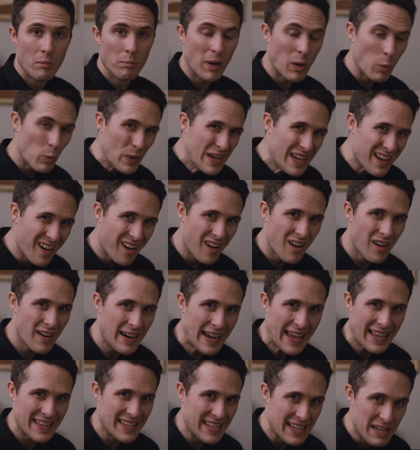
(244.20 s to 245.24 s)
But we
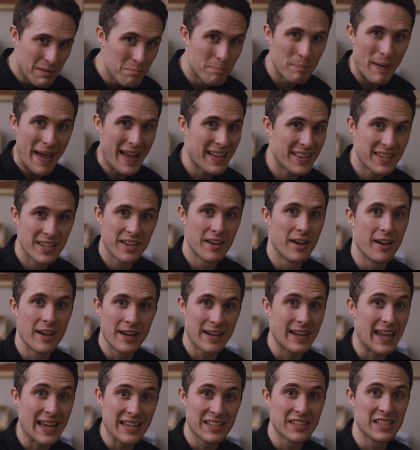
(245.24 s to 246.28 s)
are getting better
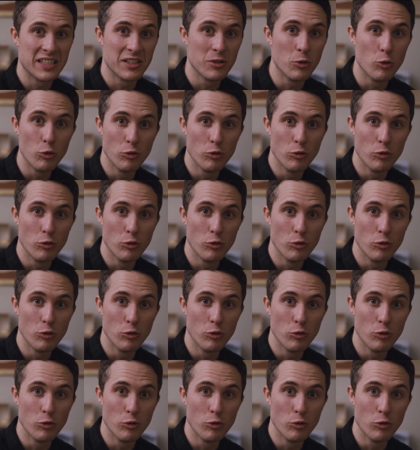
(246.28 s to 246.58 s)
at guessing